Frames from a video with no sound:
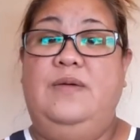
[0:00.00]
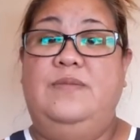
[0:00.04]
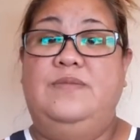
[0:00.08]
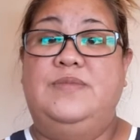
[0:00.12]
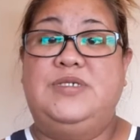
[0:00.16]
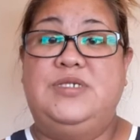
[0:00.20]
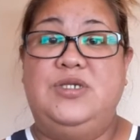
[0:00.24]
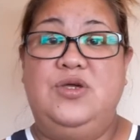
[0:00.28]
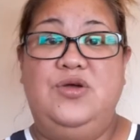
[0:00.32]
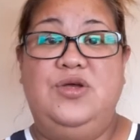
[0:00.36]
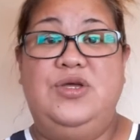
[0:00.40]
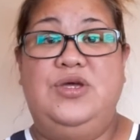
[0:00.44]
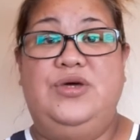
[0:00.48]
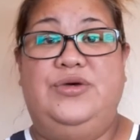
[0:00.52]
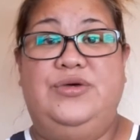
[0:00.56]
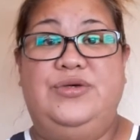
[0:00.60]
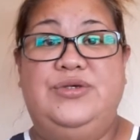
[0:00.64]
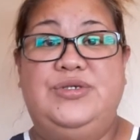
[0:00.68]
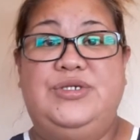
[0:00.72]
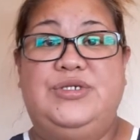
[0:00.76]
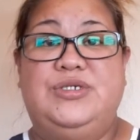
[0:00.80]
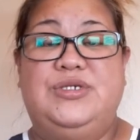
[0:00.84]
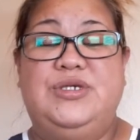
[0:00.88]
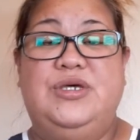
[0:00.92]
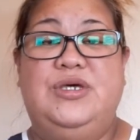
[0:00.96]

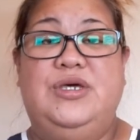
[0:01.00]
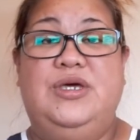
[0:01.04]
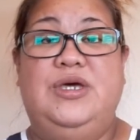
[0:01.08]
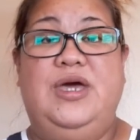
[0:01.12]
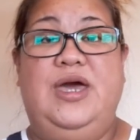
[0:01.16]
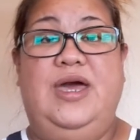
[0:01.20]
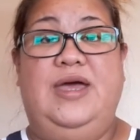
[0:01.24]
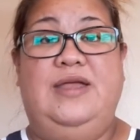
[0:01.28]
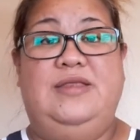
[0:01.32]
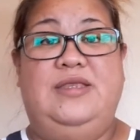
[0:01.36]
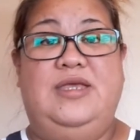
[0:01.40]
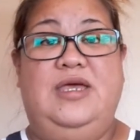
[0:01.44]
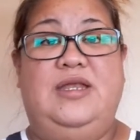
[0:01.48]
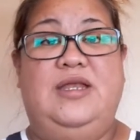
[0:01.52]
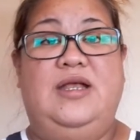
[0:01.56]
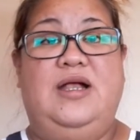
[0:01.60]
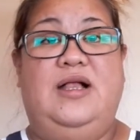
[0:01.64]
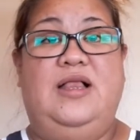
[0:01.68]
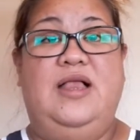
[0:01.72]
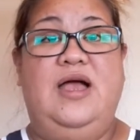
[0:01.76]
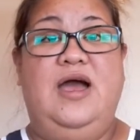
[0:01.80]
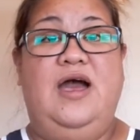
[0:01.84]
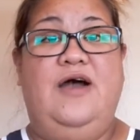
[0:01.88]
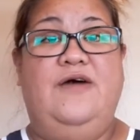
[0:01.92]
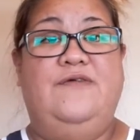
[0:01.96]
cereals, and then
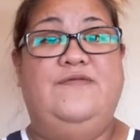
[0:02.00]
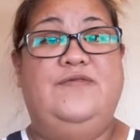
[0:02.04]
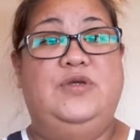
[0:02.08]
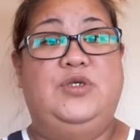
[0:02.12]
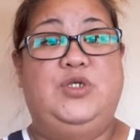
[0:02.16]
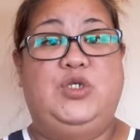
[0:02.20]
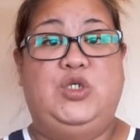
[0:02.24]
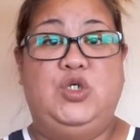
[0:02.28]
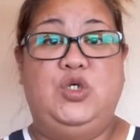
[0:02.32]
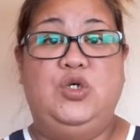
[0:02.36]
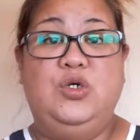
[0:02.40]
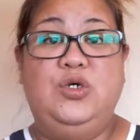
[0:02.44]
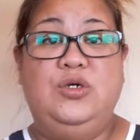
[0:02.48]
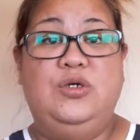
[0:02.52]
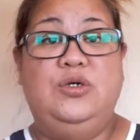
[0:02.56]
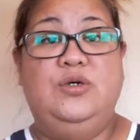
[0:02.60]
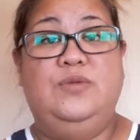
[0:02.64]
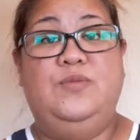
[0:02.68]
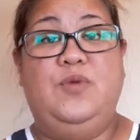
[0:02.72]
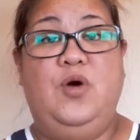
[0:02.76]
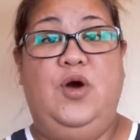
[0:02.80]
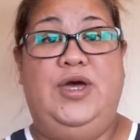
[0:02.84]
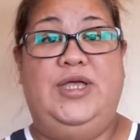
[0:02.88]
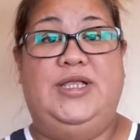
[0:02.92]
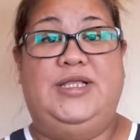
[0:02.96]
I'll have 2
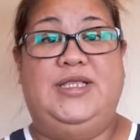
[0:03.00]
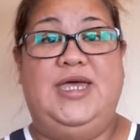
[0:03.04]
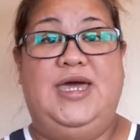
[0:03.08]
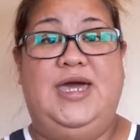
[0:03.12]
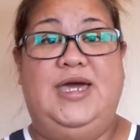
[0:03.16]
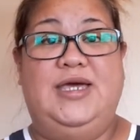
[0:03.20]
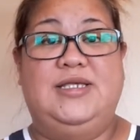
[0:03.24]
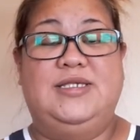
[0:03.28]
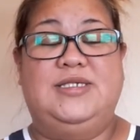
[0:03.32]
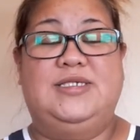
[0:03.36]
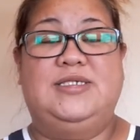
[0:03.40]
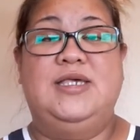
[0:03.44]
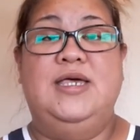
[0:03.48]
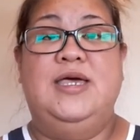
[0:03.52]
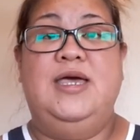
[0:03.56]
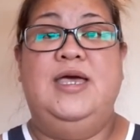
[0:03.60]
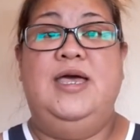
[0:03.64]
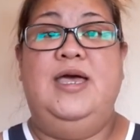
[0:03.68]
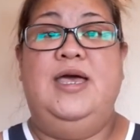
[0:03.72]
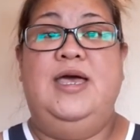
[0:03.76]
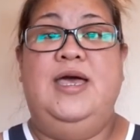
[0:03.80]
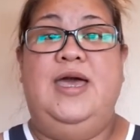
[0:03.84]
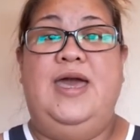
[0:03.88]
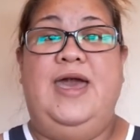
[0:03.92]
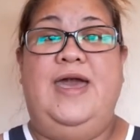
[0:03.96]
boiled eggs,
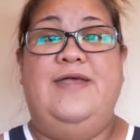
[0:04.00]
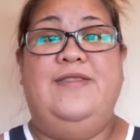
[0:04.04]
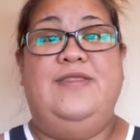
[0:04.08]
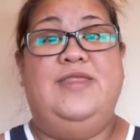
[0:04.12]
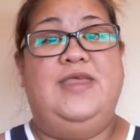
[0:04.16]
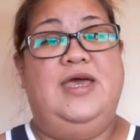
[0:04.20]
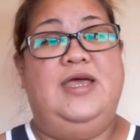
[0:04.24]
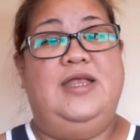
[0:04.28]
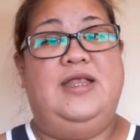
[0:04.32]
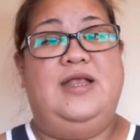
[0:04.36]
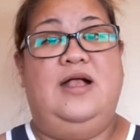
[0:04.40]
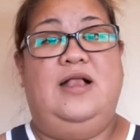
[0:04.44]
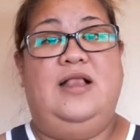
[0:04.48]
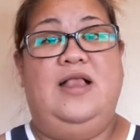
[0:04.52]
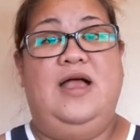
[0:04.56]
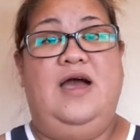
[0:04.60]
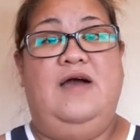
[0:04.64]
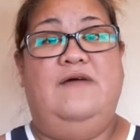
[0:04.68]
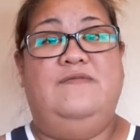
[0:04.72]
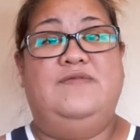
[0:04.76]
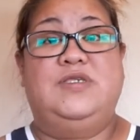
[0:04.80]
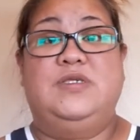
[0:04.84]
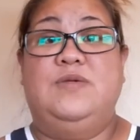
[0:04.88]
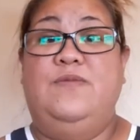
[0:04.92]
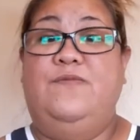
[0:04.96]
and then I'll
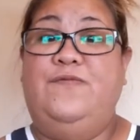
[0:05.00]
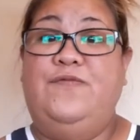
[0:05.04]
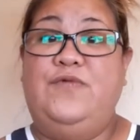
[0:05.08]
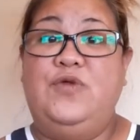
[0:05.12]
have some